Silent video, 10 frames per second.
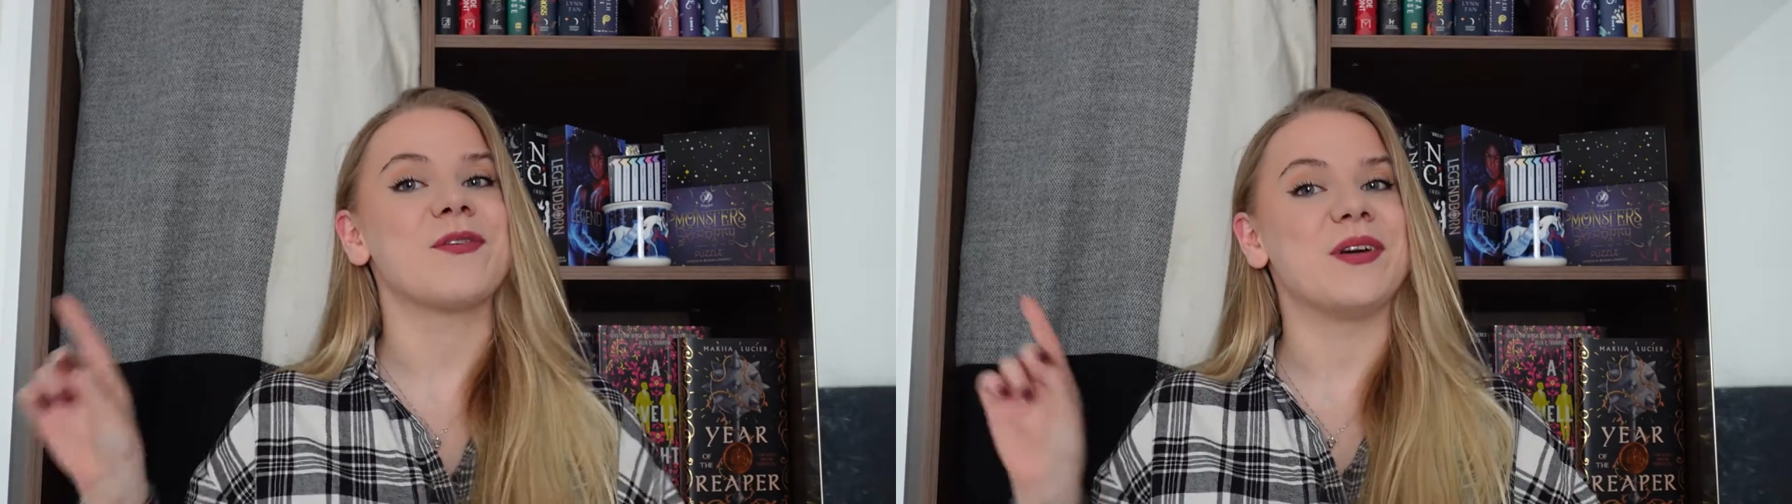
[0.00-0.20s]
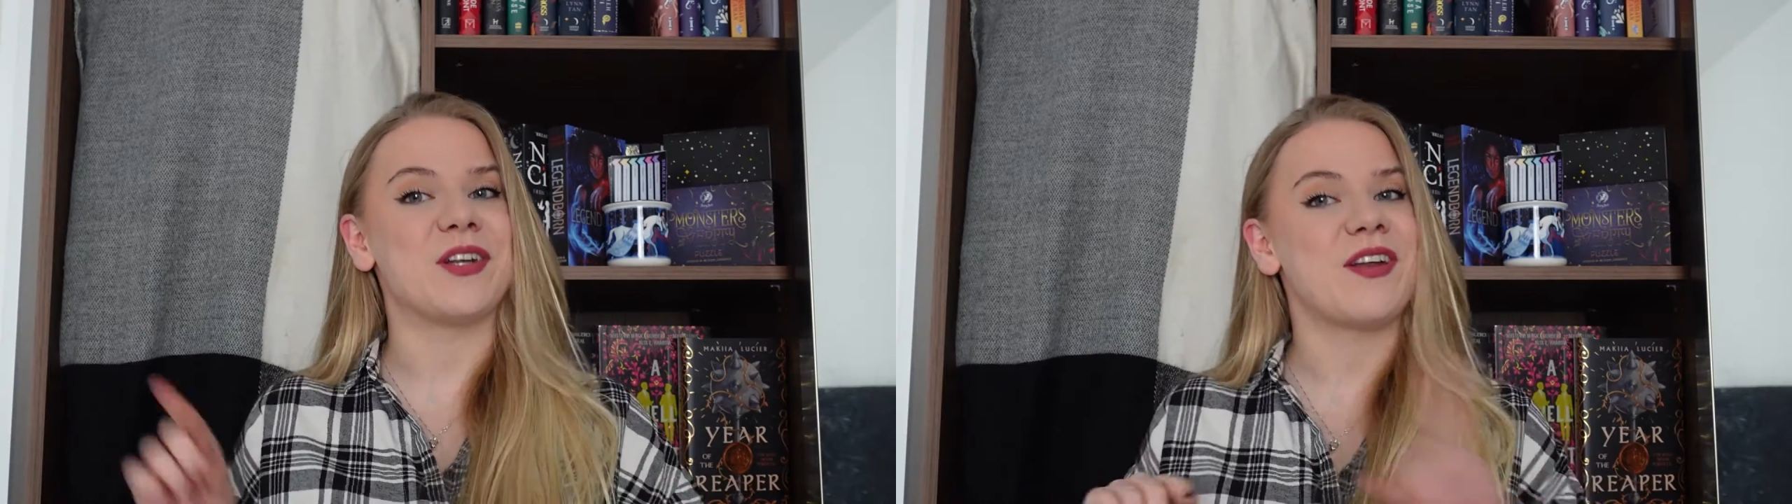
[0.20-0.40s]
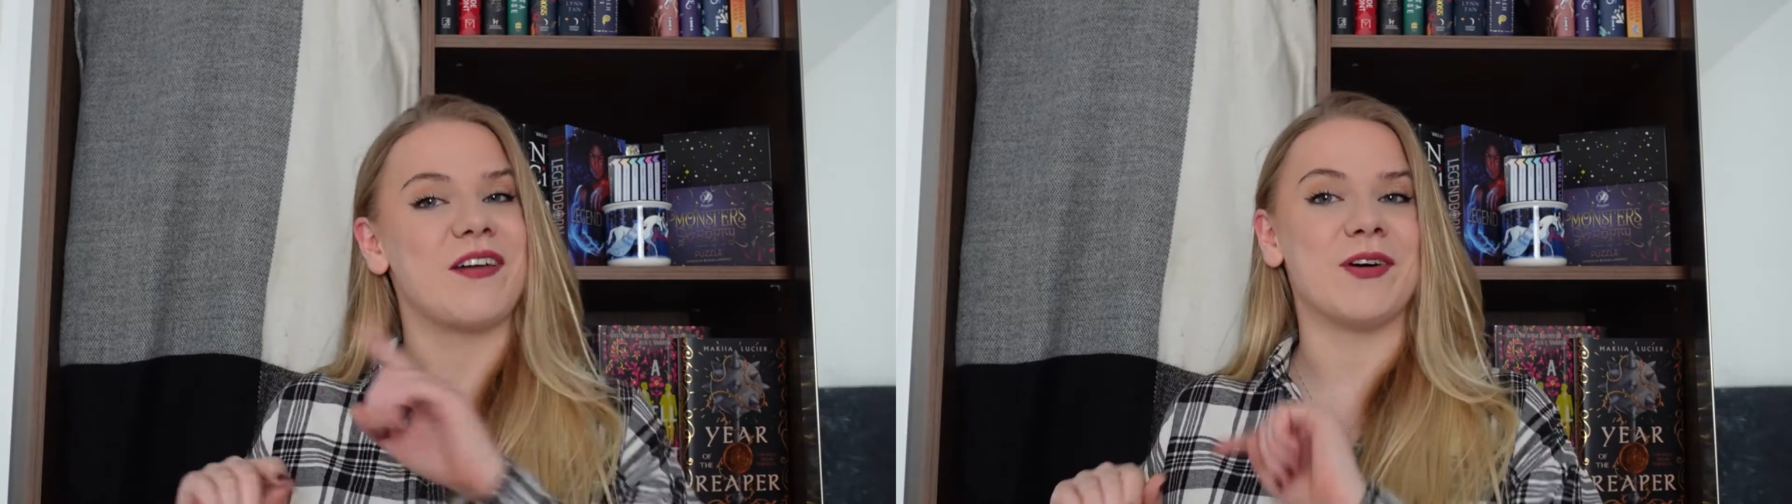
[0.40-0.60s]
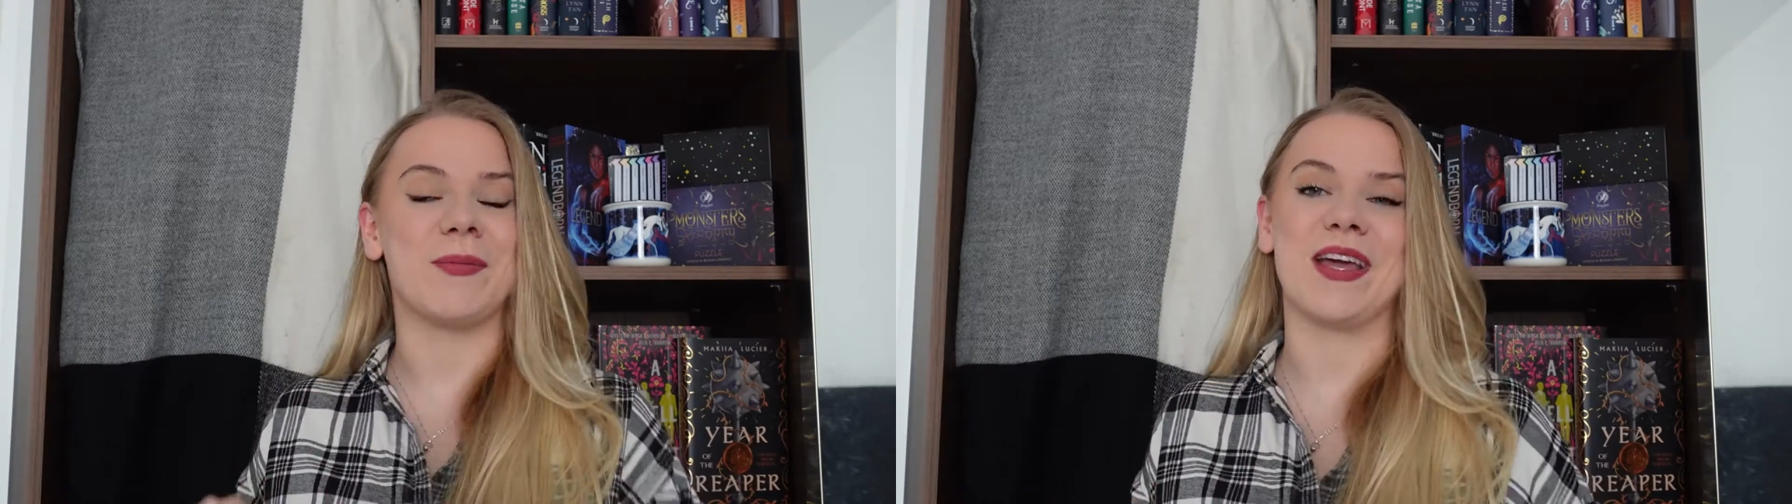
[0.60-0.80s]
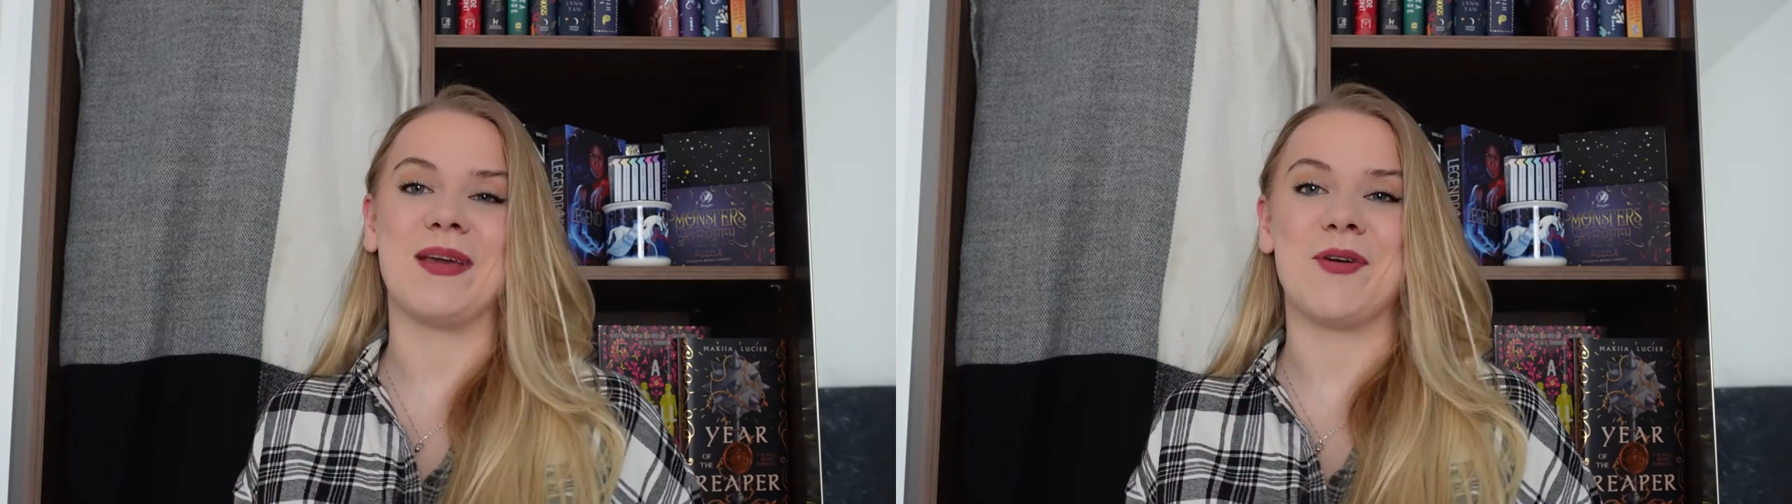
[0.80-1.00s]
so I don't have on
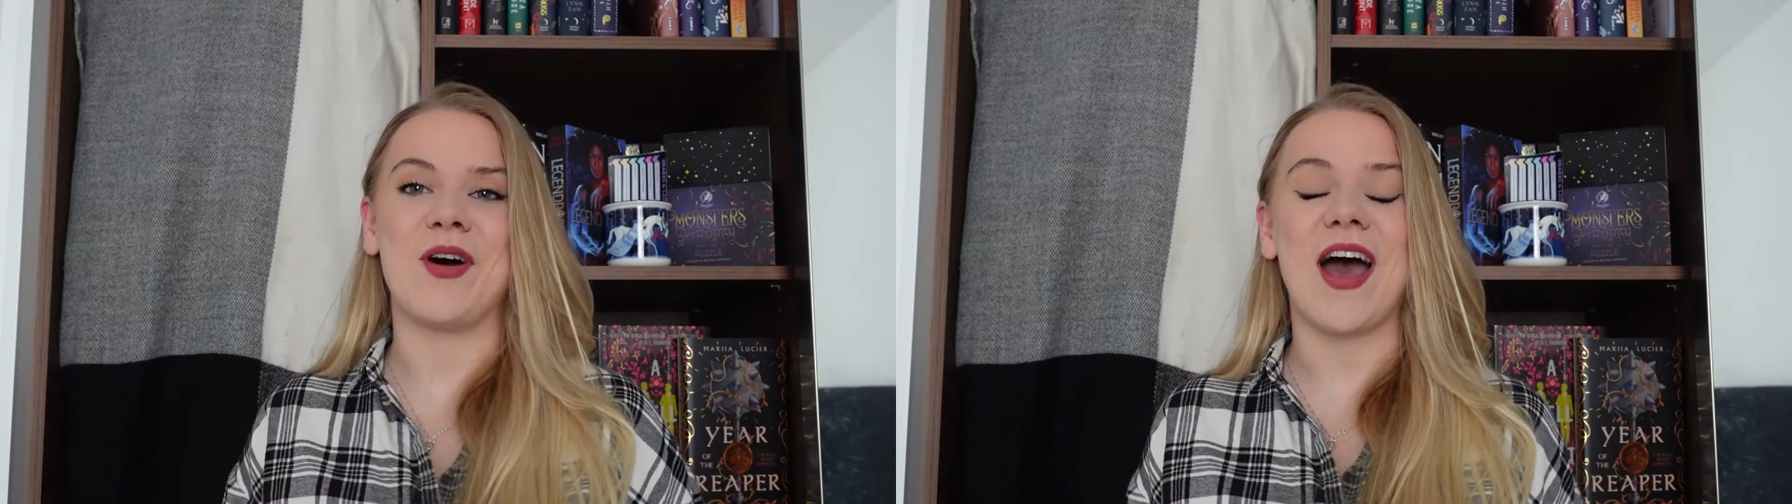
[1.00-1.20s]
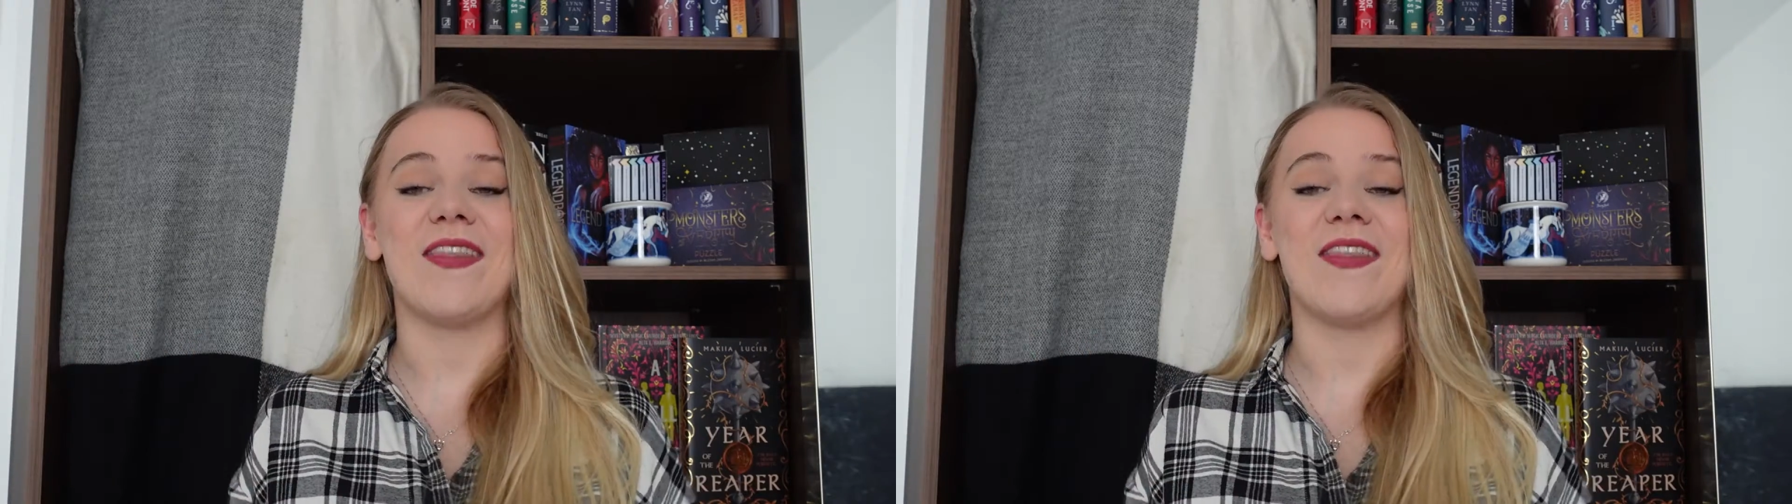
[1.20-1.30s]
me anymore,